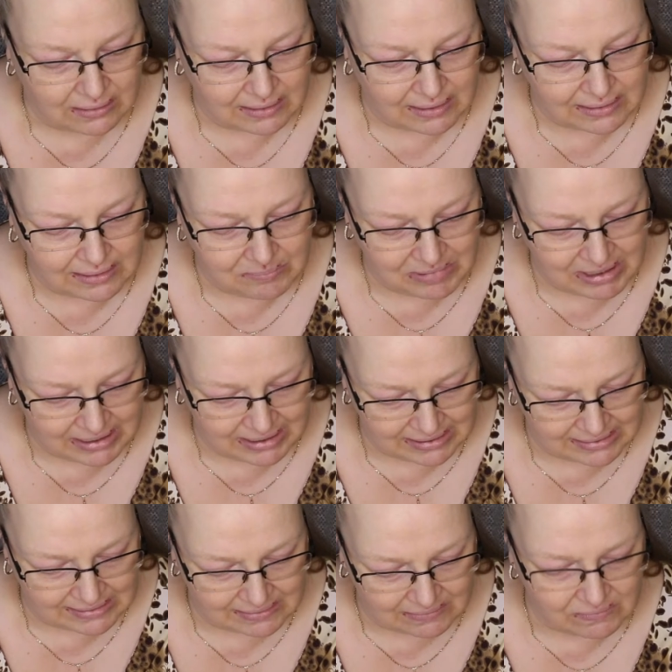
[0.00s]
God, they make
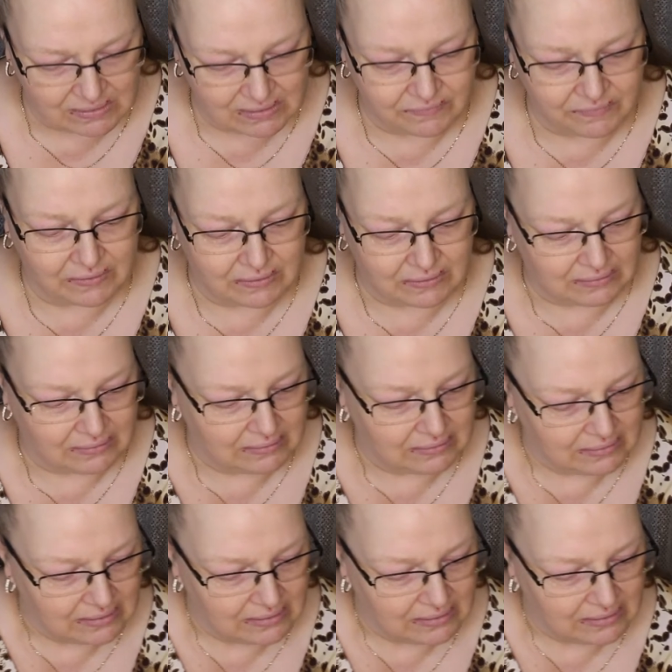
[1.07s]
these so difficult.